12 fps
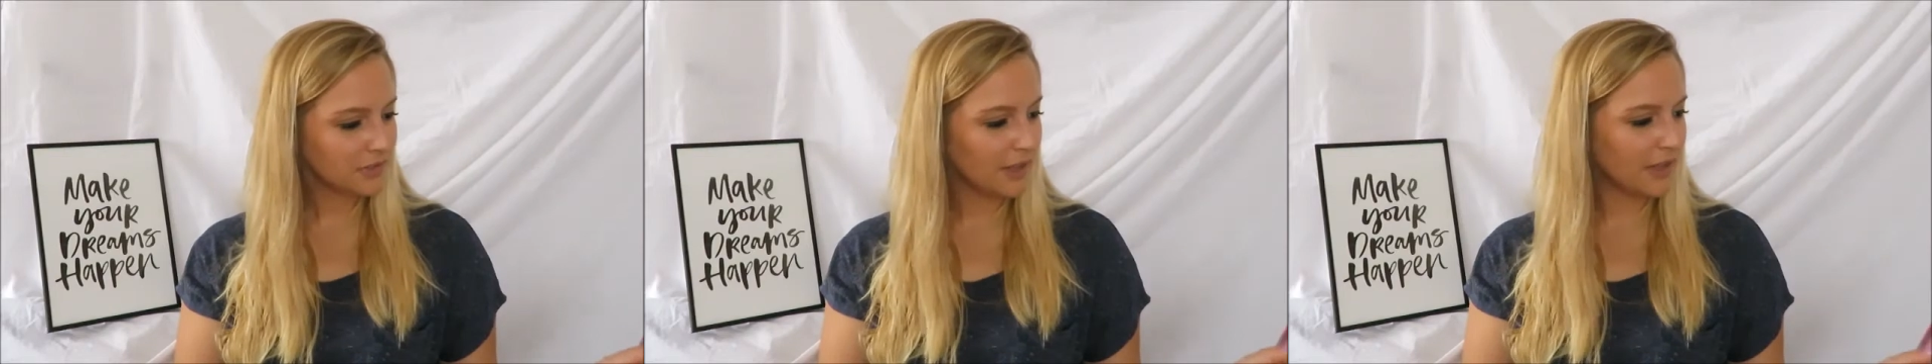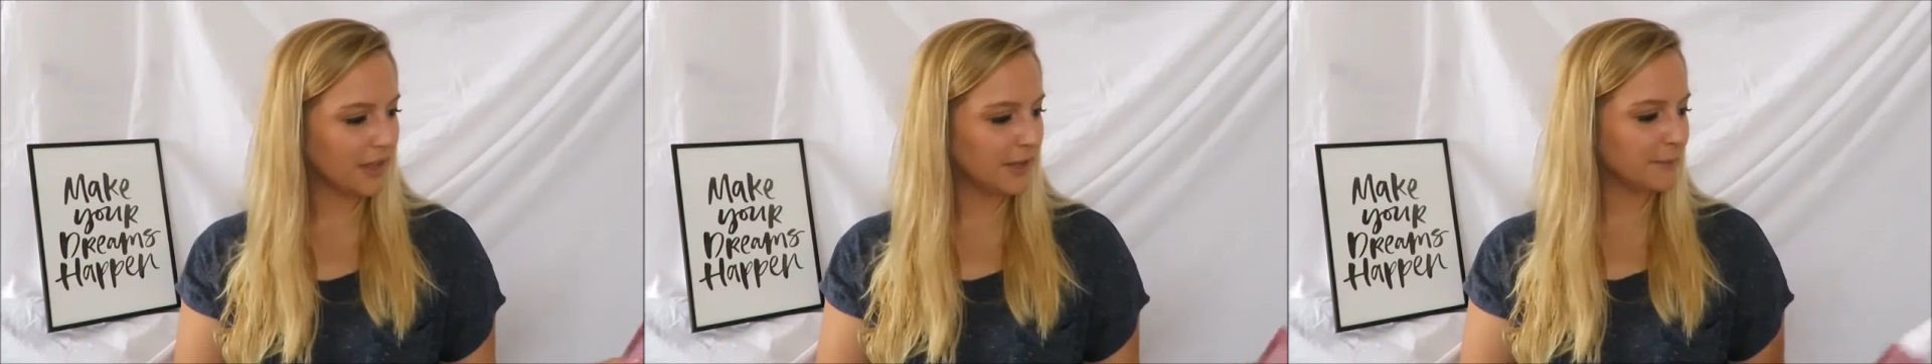
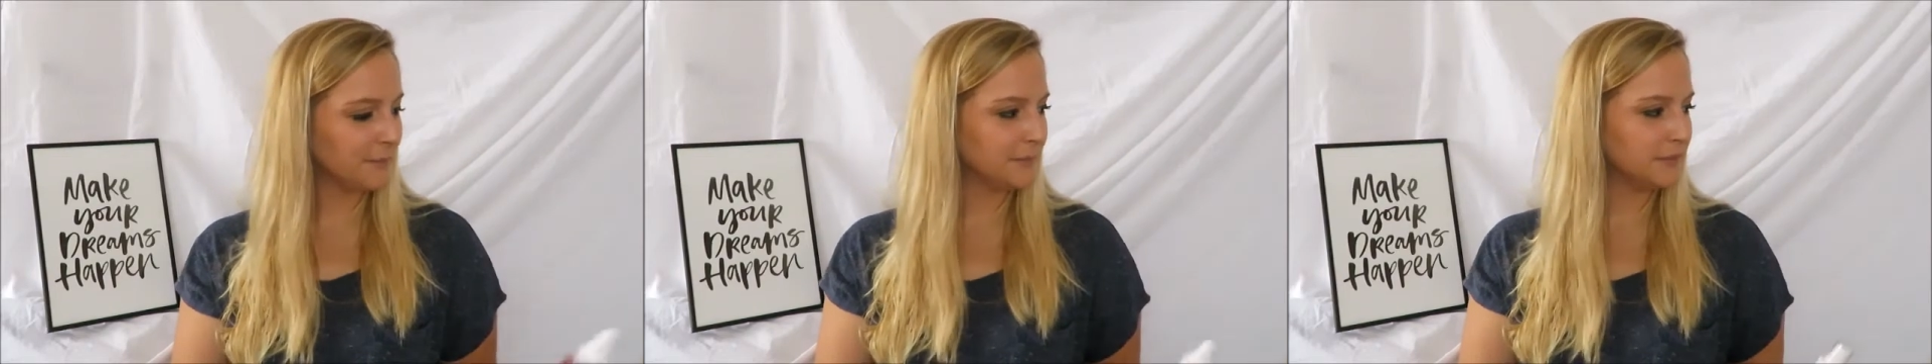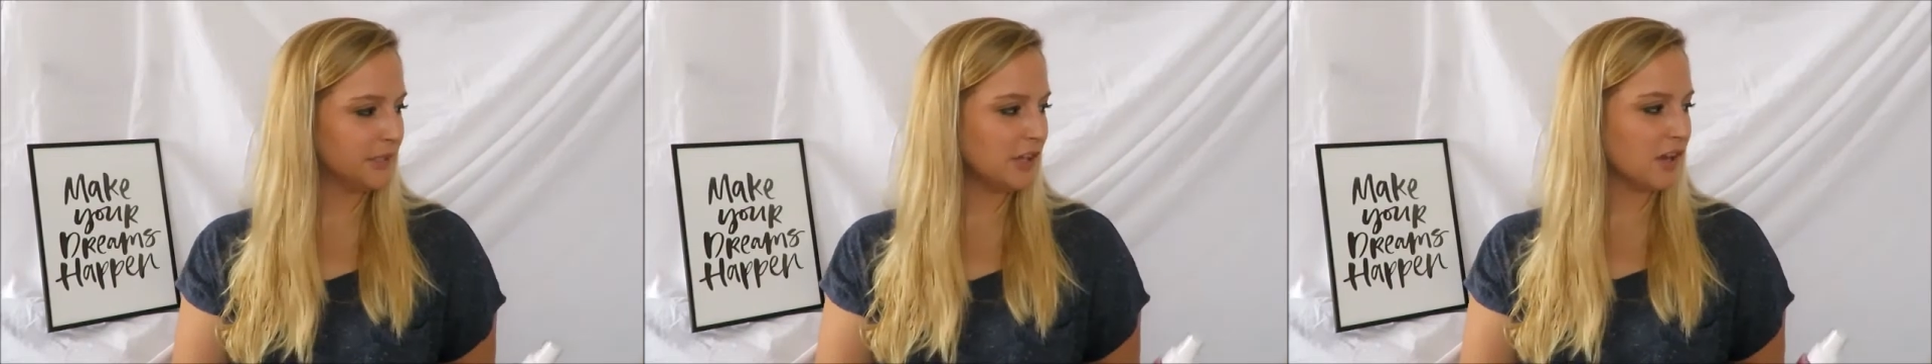
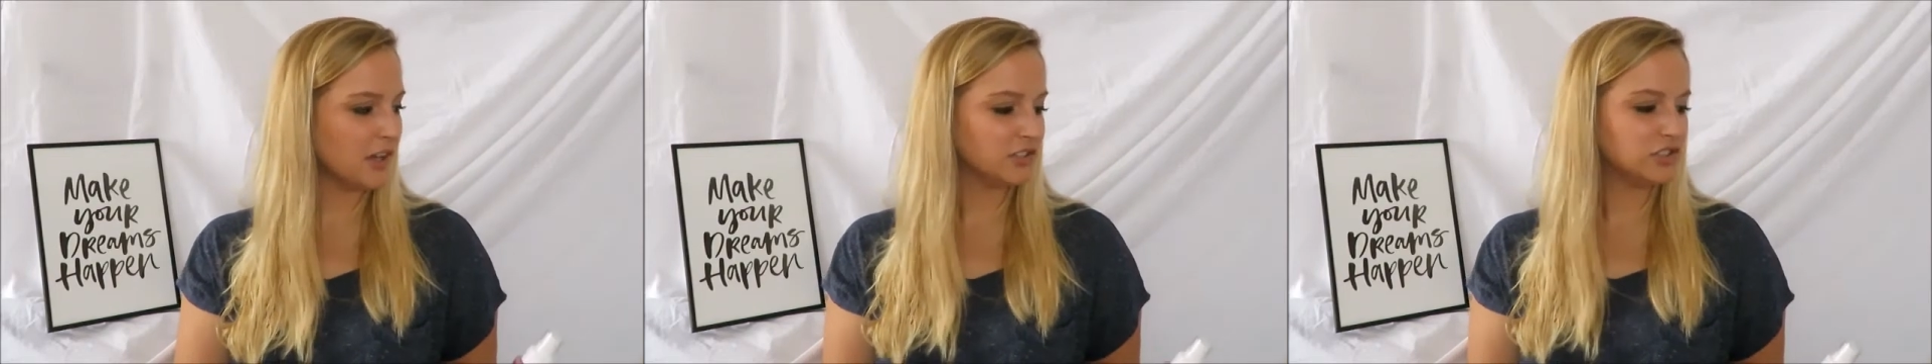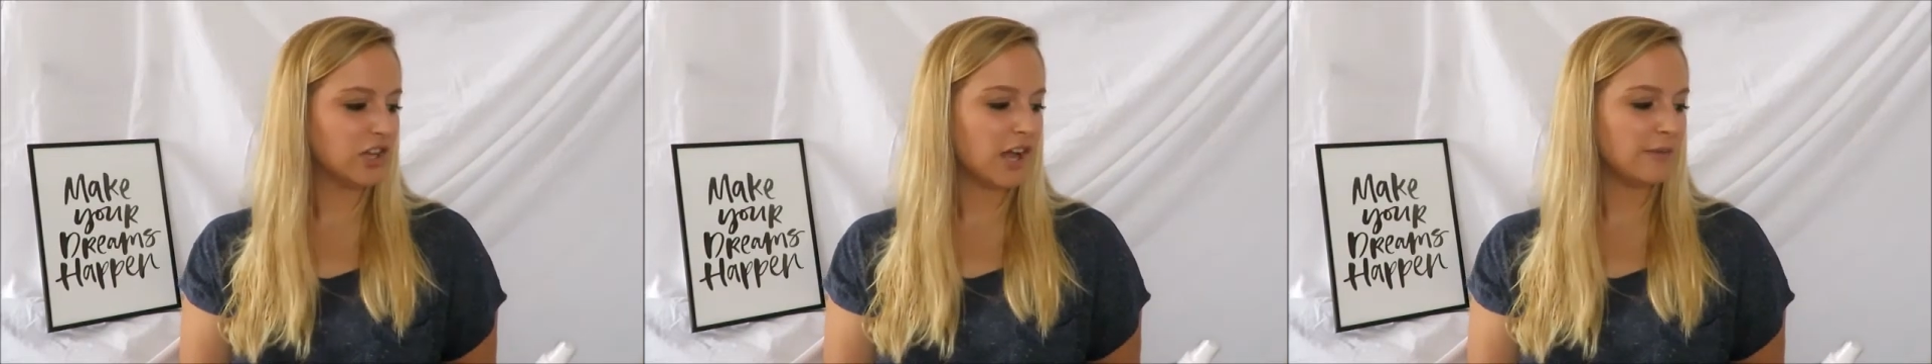Um yeah,
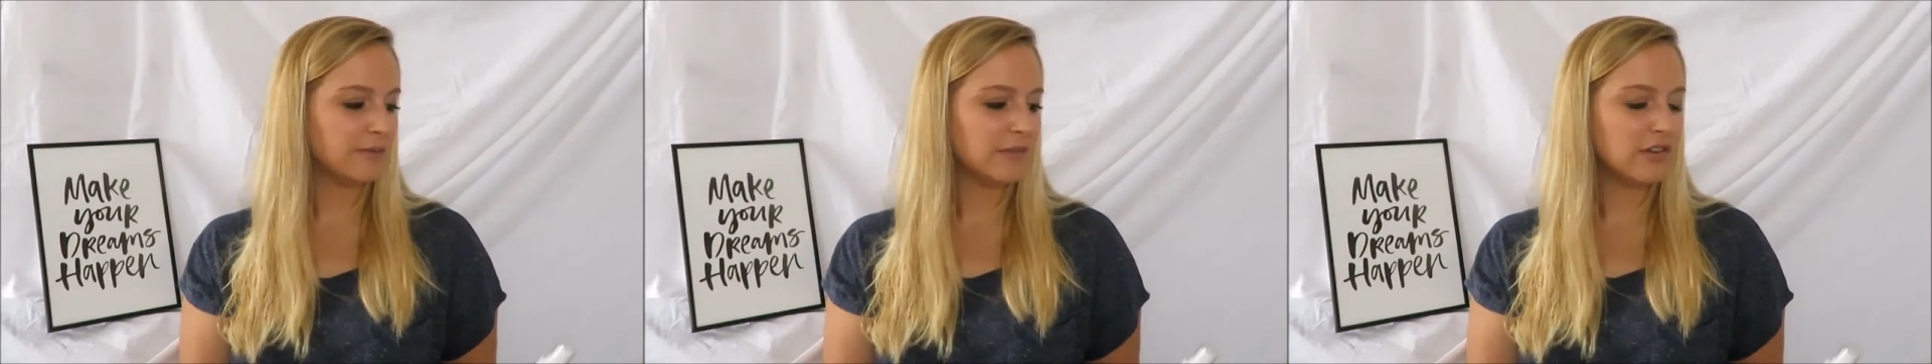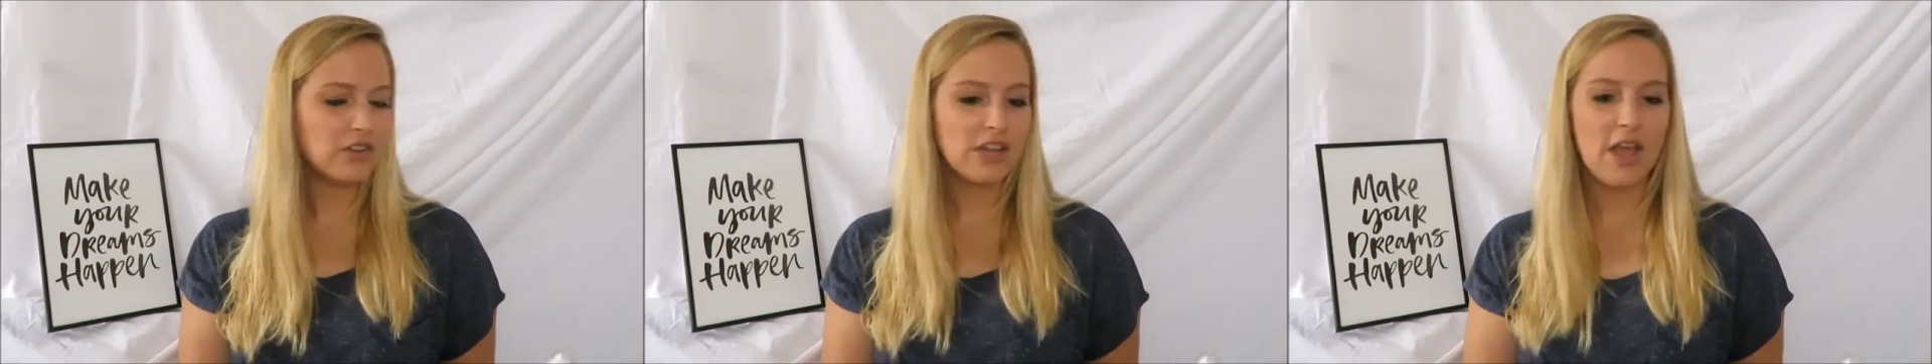so I'm
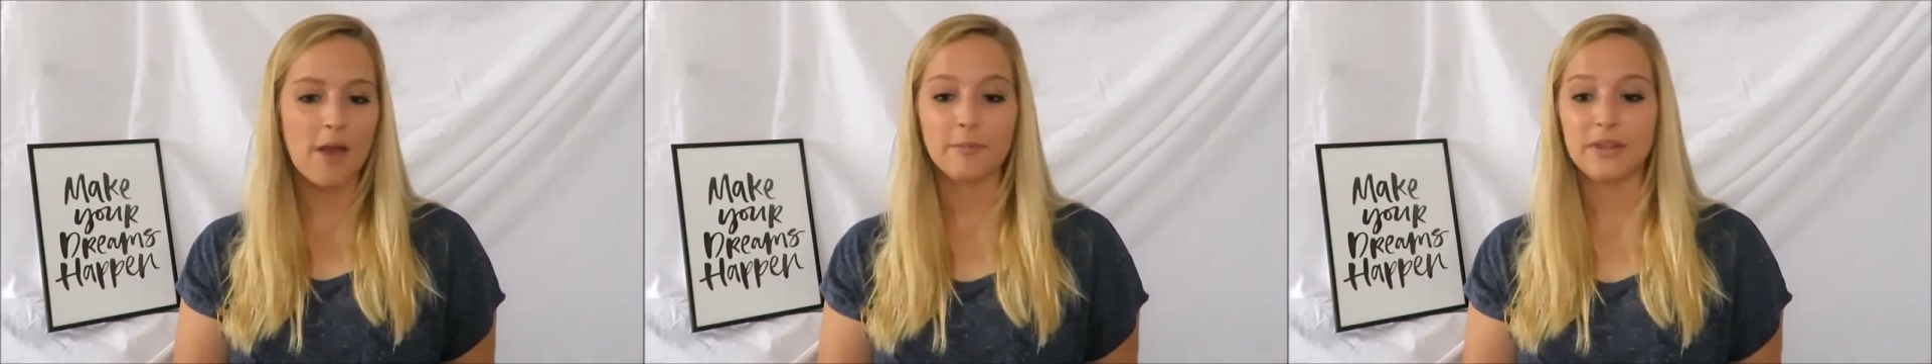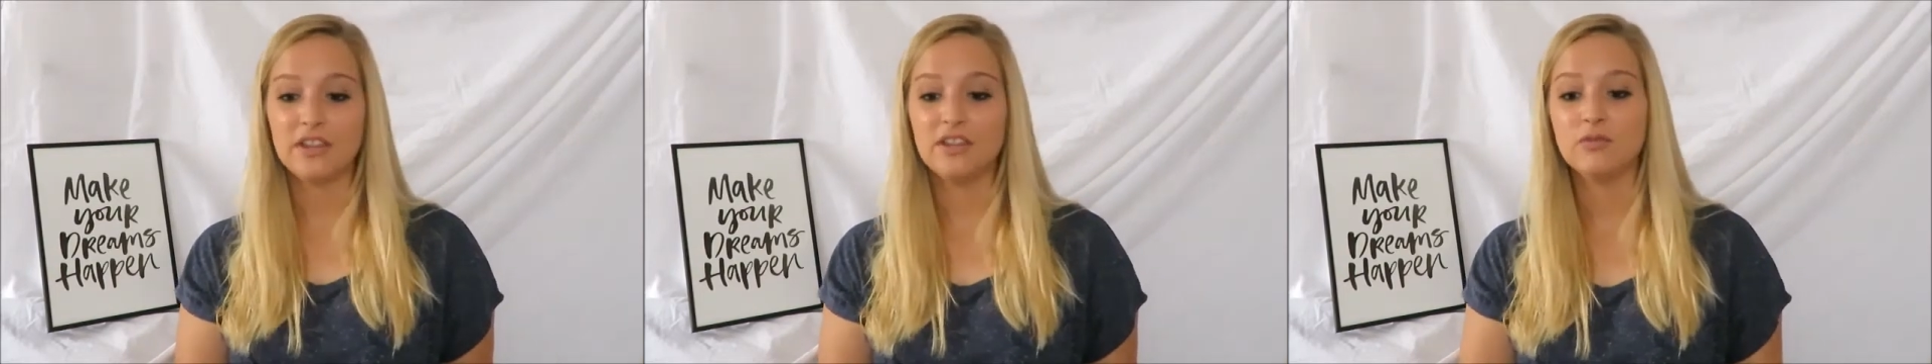very
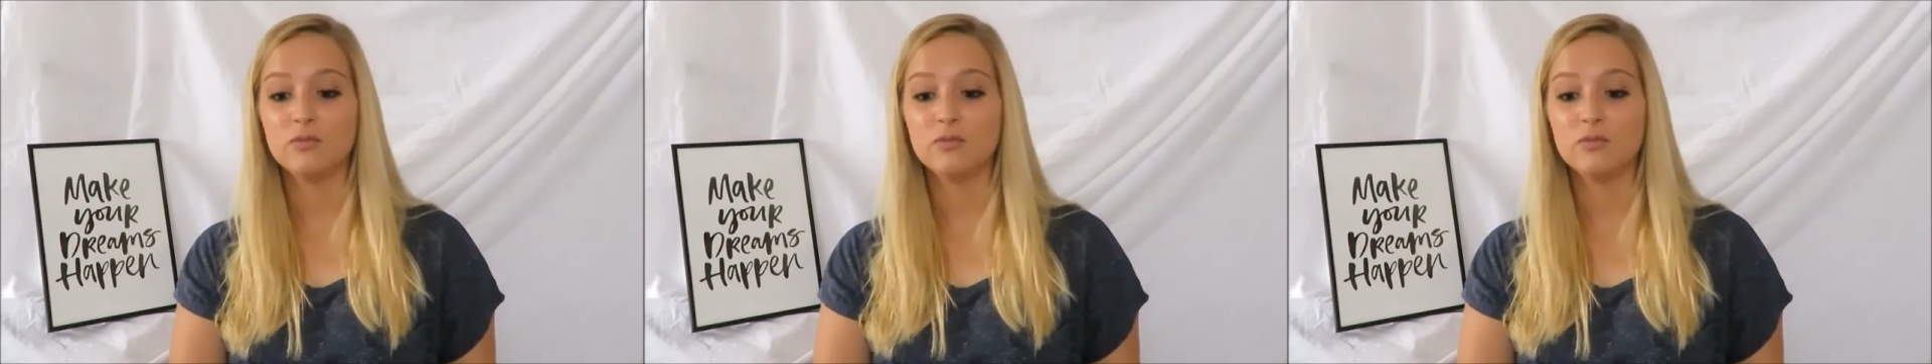happy.